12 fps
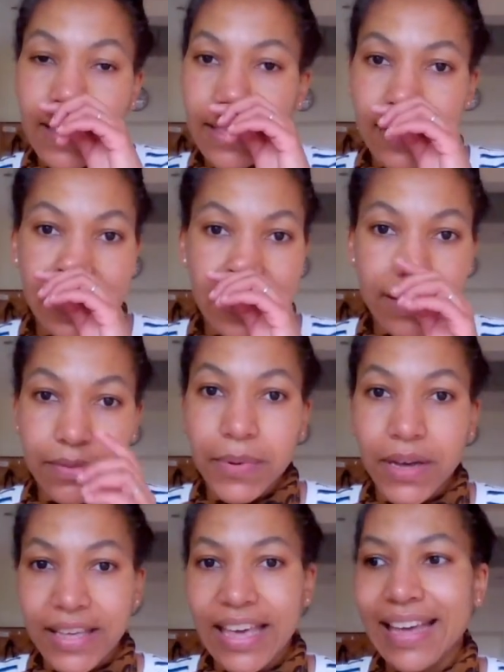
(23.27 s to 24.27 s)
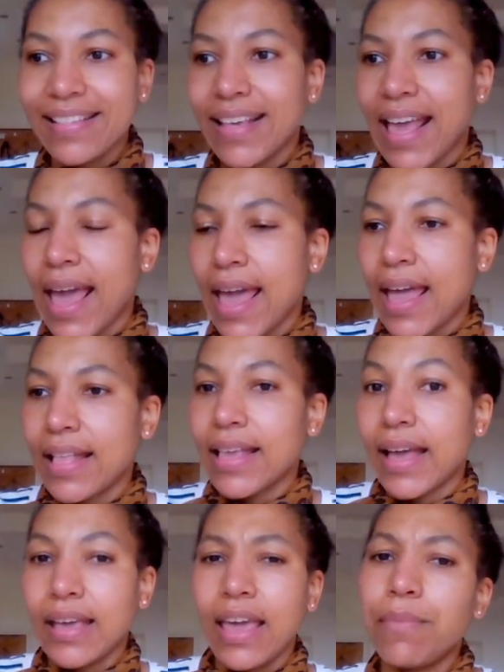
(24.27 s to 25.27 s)
Leeds market and
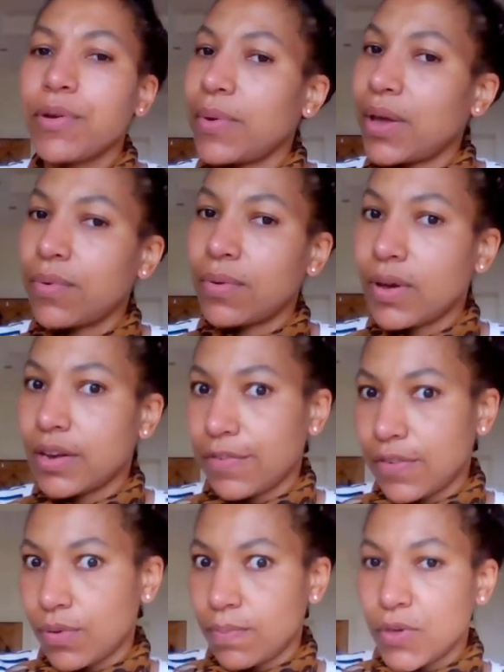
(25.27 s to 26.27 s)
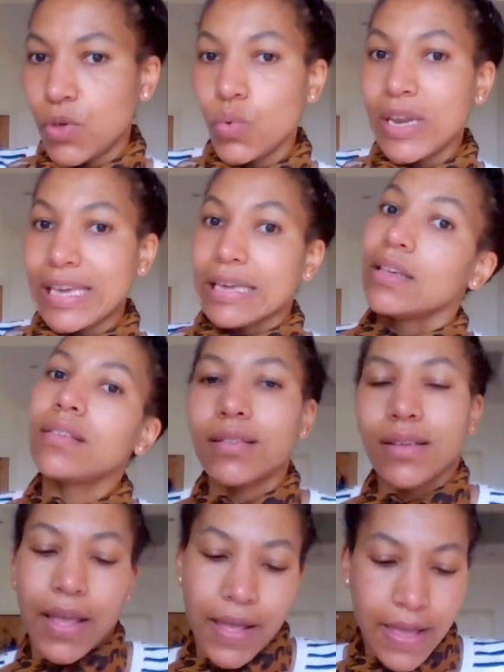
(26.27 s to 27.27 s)
I came away with quite a few beauties.